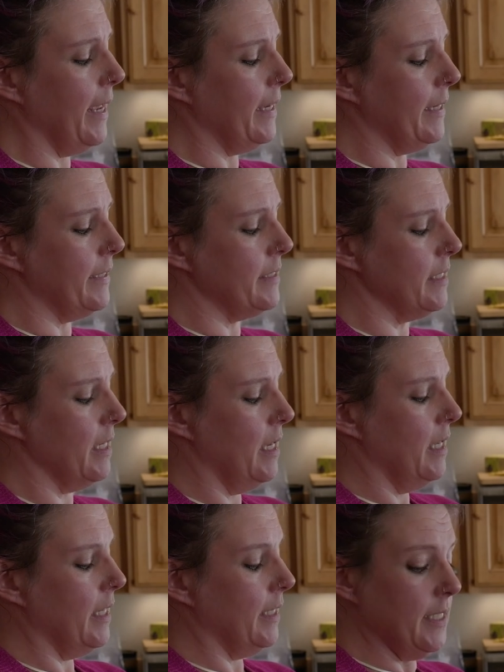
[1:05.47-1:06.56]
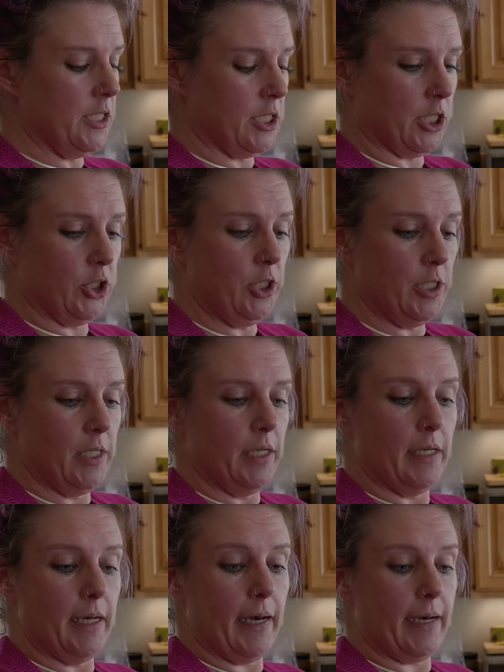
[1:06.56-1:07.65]
And this year,
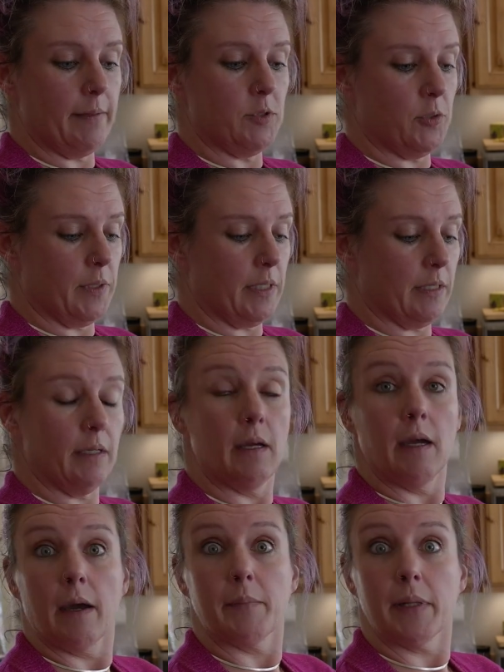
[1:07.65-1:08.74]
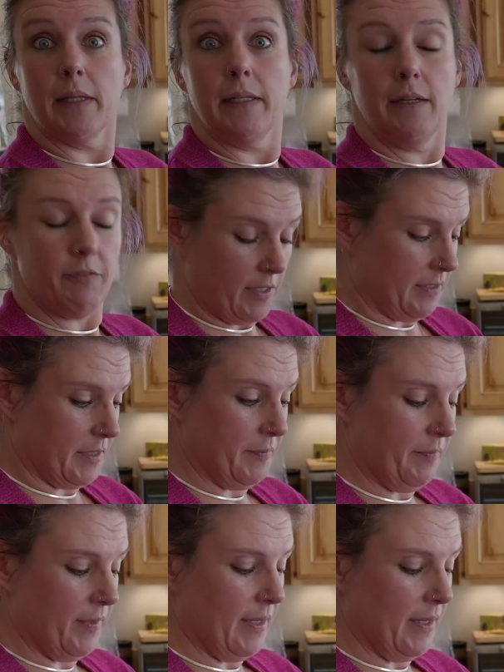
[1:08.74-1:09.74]
I'm doing completely different.